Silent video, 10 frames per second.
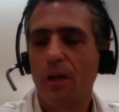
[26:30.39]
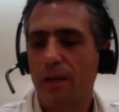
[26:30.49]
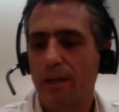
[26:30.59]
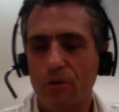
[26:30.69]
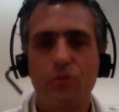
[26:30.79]

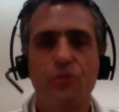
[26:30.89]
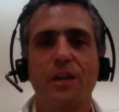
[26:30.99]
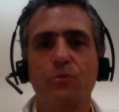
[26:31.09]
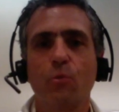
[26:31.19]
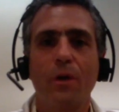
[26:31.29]
It's not
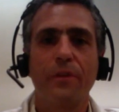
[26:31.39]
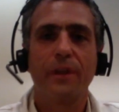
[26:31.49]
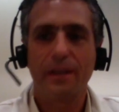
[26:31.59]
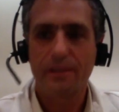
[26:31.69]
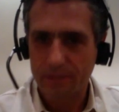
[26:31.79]
just one
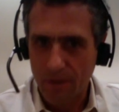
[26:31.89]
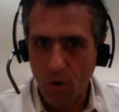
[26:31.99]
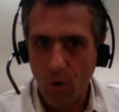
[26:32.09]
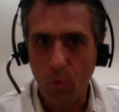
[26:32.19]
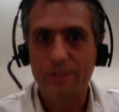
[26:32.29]
thing, it's just a
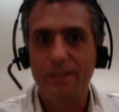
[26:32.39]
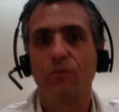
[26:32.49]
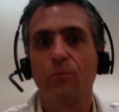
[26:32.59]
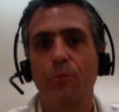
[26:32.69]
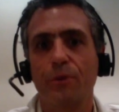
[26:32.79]
whole set
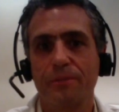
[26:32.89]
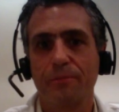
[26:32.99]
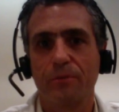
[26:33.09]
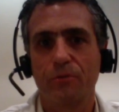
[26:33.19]
of principles.